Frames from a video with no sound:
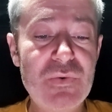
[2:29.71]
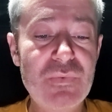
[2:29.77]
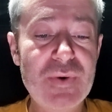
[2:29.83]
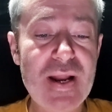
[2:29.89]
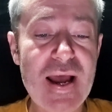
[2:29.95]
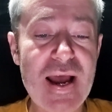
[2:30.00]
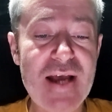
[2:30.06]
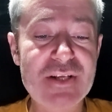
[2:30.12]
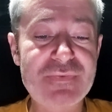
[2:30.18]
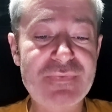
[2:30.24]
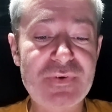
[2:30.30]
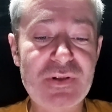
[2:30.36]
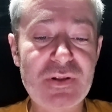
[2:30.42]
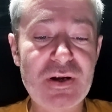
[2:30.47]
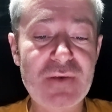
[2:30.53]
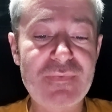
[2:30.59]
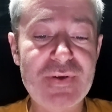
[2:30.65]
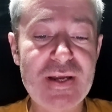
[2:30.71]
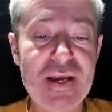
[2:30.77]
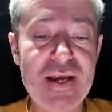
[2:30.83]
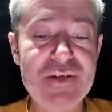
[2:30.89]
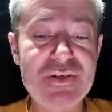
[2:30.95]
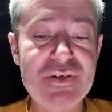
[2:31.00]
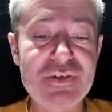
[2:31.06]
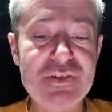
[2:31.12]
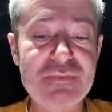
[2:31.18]
When asked for
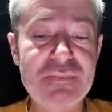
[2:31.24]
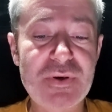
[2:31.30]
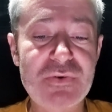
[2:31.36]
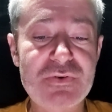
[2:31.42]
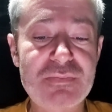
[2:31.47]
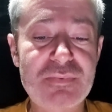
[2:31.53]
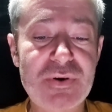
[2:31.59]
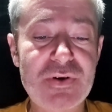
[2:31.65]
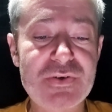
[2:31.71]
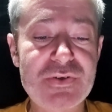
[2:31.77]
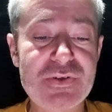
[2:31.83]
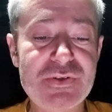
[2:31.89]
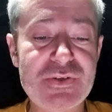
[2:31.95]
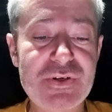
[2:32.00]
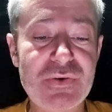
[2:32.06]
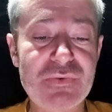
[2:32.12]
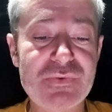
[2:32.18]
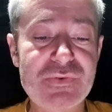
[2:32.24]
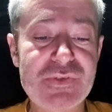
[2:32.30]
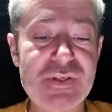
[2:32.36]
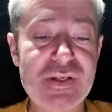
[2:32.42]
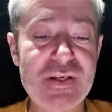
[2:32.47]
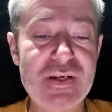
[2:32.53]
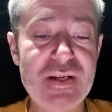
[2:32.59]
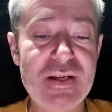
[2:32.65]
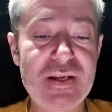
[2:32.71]
clarification, the spokesperson told
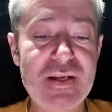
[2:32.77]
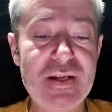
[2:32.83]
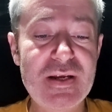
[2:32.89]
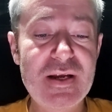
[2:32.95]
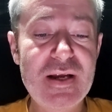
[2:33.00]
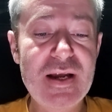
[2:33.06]
CNN